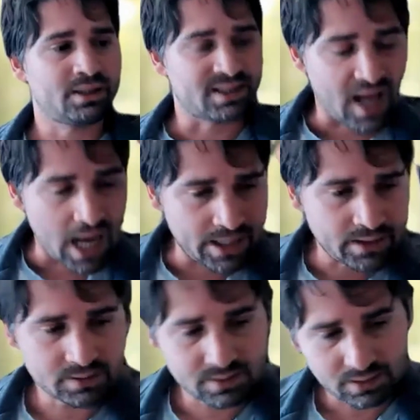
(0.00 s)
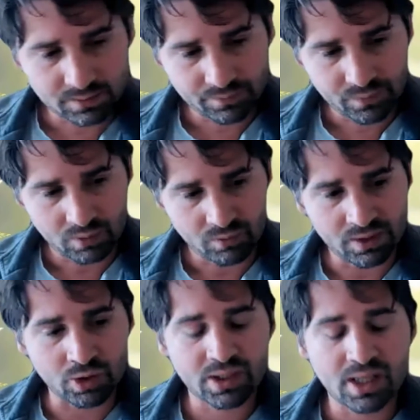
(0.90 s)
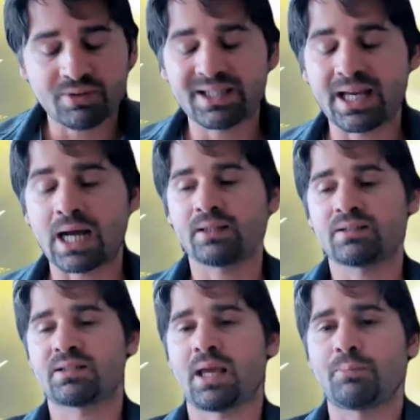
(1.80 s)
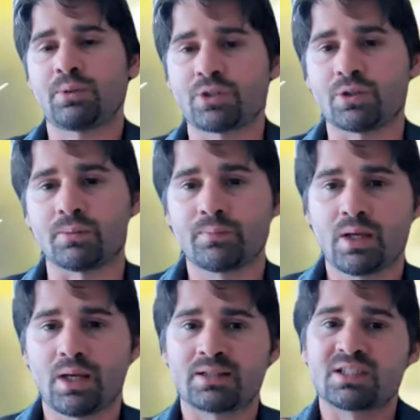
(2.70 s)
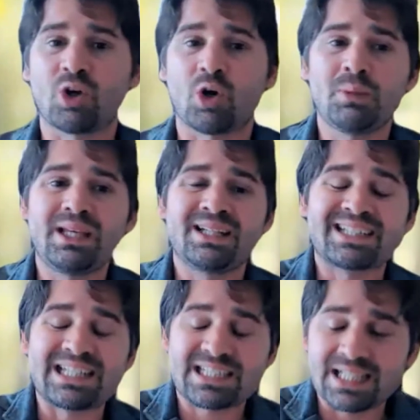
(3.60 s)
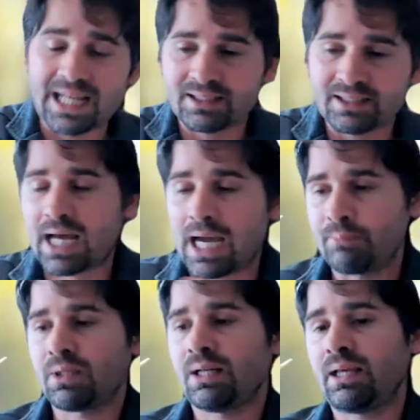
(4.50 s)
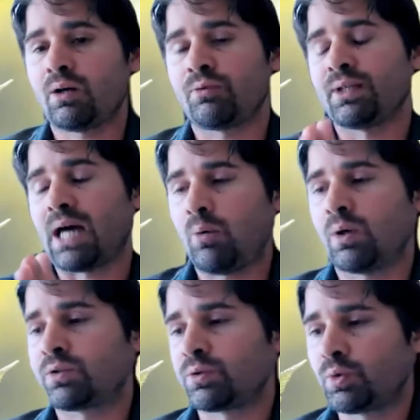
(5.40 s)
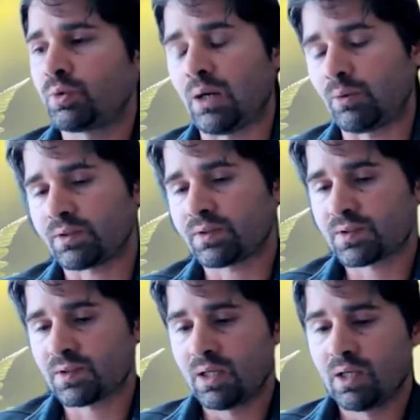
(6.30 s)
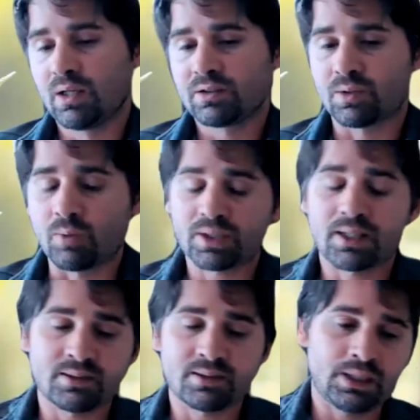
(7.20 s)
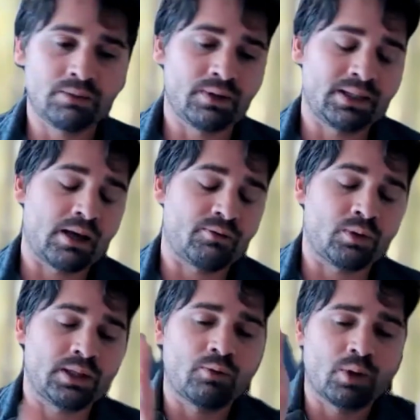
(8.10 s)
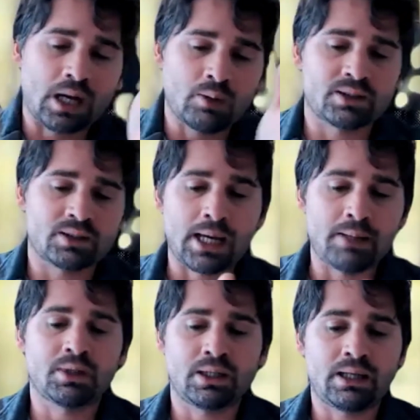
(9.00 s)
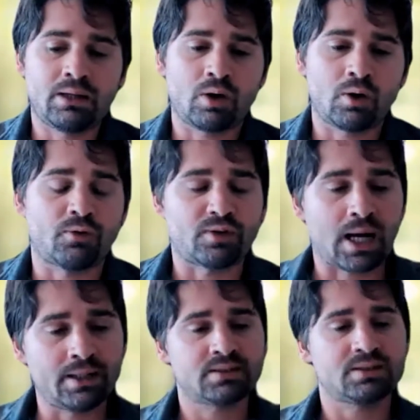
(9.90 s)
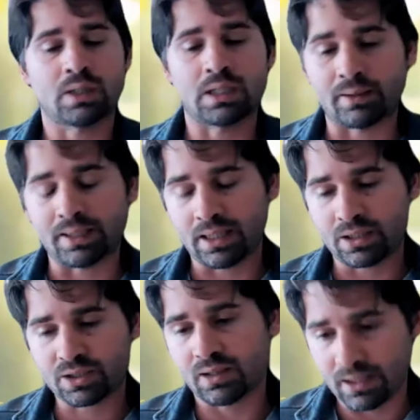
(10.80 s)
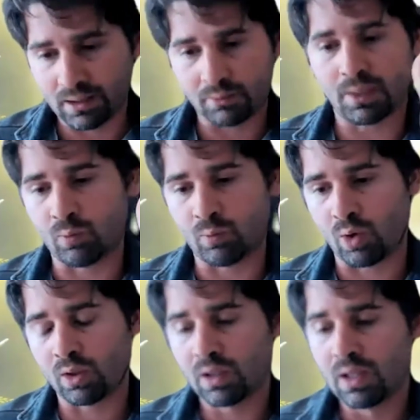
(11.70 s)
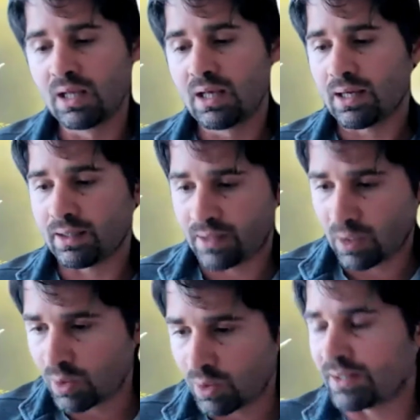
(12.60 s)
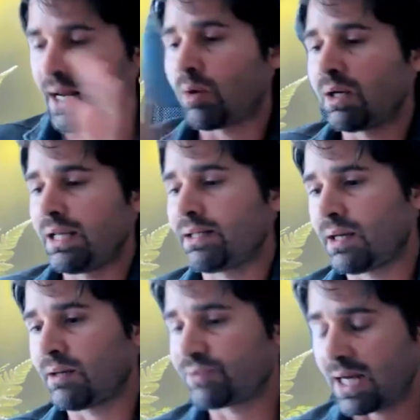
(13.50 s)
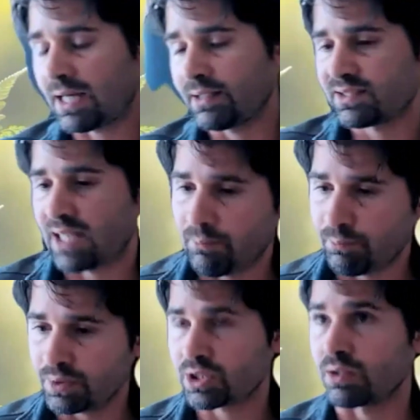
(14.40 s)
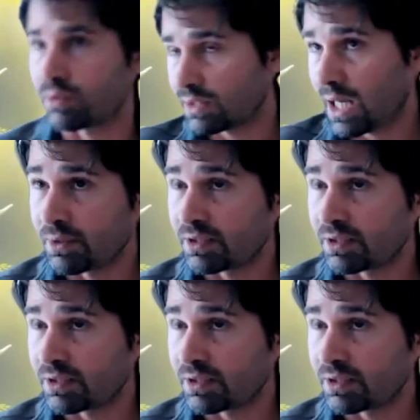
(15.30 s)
is highest, we're not having the highest temperature. It's normally in a slight time delay of an hour to 2 hours. So what does it mean when I have only 1 hour time delay of highest solar radiation hitting my wall, and now an hour later I have the highest temperature coming